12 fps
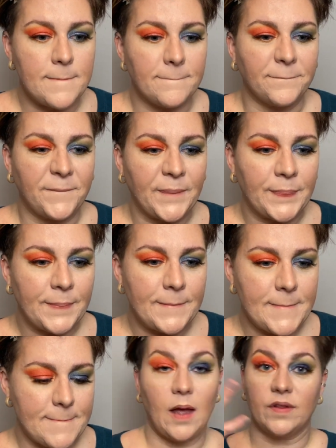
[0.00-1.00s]
And
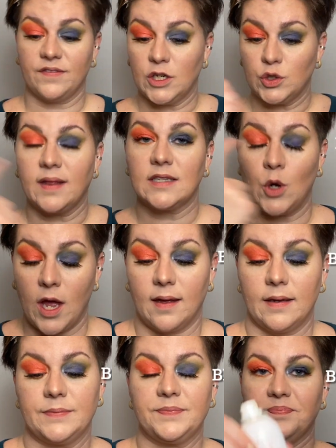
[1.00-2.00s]
bring some life
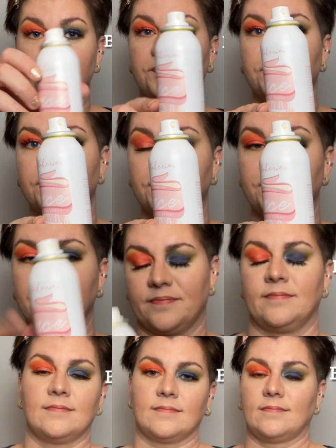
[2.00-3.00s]
back. Now
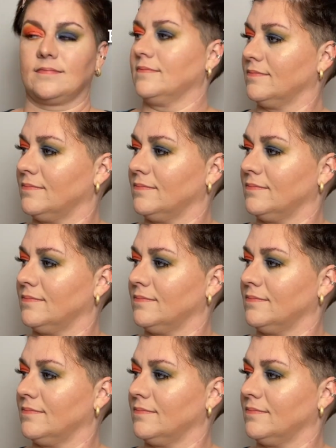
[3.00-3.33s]
I'm going to get